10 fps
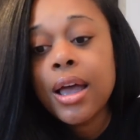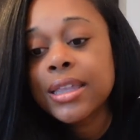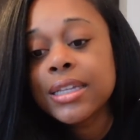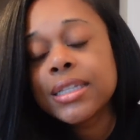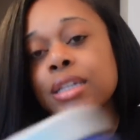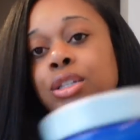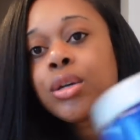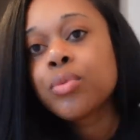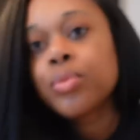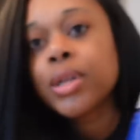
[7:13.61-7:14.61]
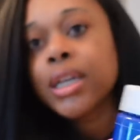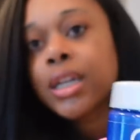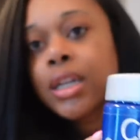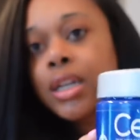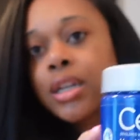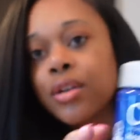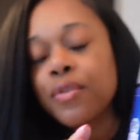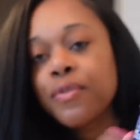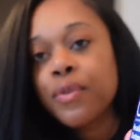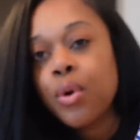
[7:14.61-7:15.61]
This is really good
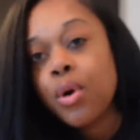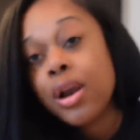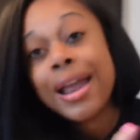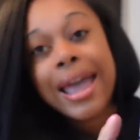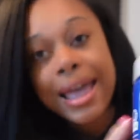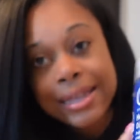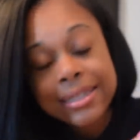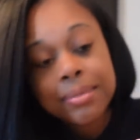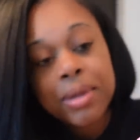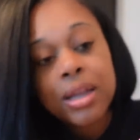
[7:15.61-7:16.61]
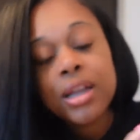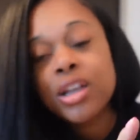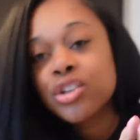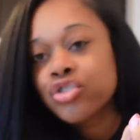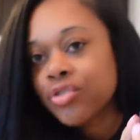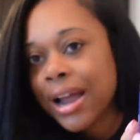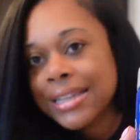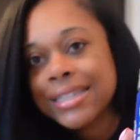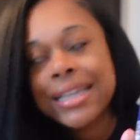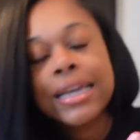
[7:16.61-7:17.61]
for eczema, dry
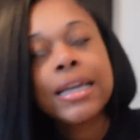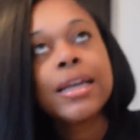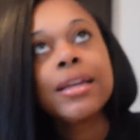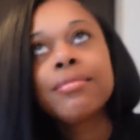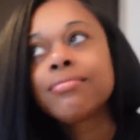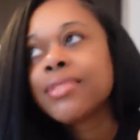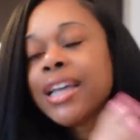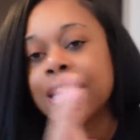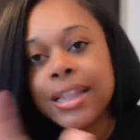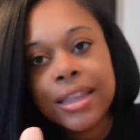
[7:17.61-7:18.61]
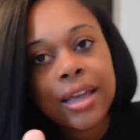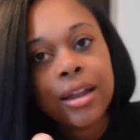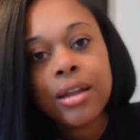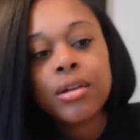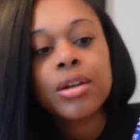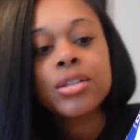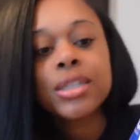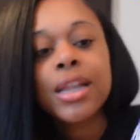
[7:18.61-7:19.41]
skin, anything along those